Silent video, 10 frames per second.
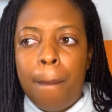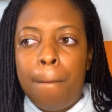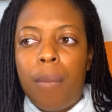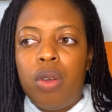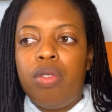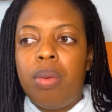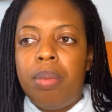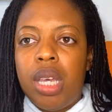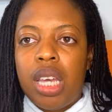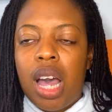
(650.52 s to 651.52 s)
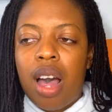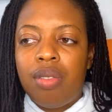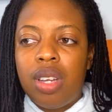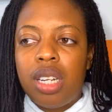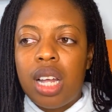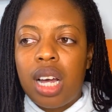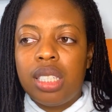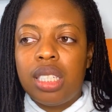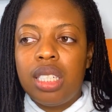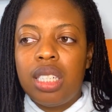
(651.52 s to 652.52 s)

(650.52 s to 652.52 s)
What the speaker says: But for me, having that